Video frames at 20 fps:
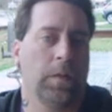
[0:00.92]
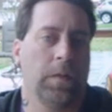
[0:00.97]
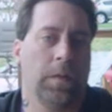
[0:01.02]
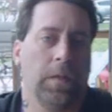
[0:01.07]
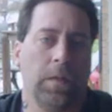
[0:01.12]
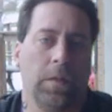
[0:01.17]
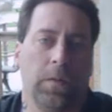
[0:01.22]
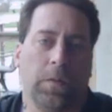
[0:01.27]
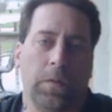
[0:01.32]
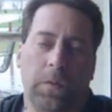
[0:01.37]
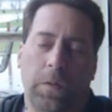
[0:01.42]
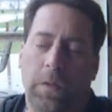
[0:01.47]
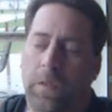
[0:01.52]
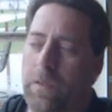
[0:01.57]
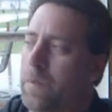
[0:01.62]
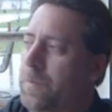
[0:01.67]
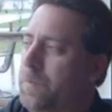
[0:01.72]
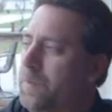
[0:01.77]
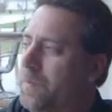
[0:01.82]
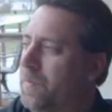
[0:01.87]
Hello,
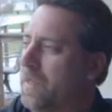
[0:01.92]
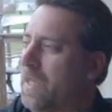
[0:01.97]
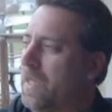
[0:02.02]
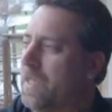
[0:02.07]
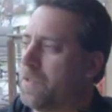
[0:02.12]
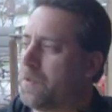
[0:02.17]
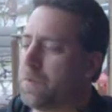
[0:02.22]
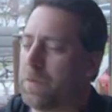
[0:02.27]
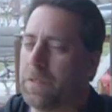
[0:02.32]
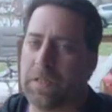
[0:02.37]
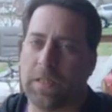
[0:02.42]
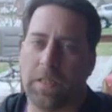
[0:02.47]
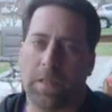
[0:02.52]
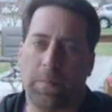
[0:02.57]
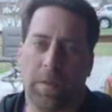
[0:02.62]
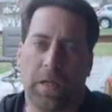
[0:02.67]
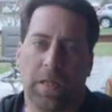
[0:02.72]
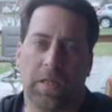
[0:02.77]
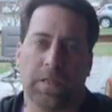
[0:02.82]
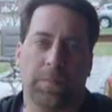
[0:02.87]
I just recently
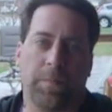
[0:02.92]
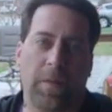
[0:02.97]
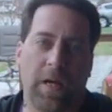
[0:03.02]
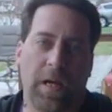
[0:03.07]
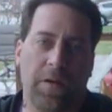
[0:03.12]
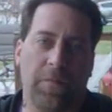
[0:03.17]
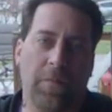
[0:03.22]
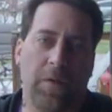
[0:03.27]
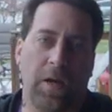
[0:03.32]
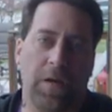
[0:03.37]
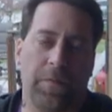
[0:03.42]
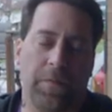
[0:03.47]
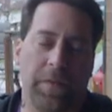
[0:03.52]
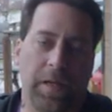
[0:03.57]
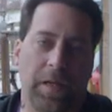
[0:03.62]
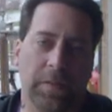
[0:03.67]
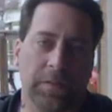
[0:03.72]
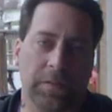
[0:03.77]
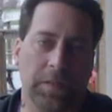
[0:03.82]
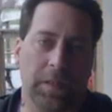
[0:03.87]
bought a Spy
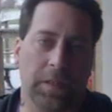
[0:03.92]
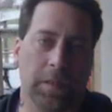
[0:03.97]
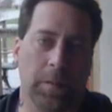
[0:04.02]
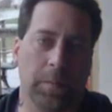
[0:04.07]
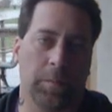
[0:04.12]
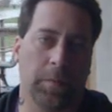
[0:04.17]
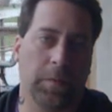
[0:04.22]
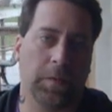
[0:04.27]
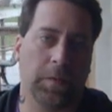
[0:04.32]
5000M